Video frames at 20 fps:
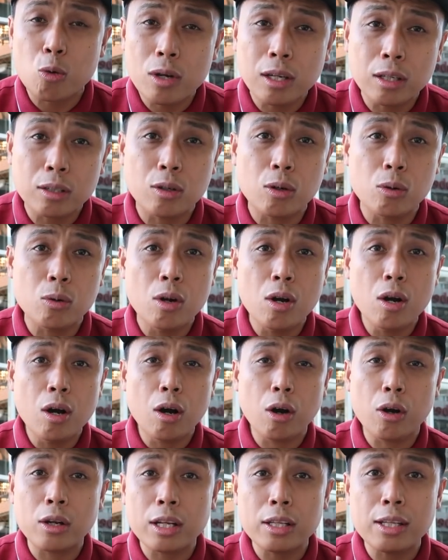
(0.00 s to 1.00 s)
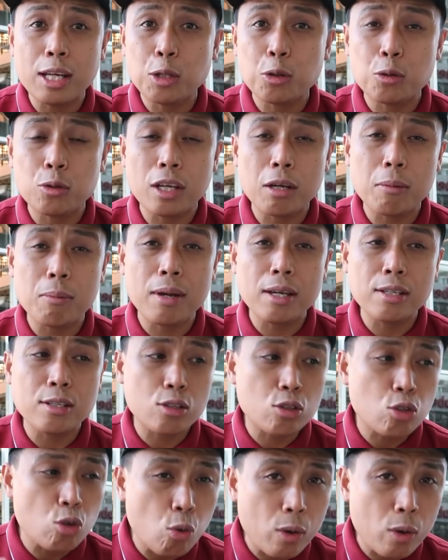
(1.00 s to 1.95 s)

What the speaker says: will go on a day-to-day basis.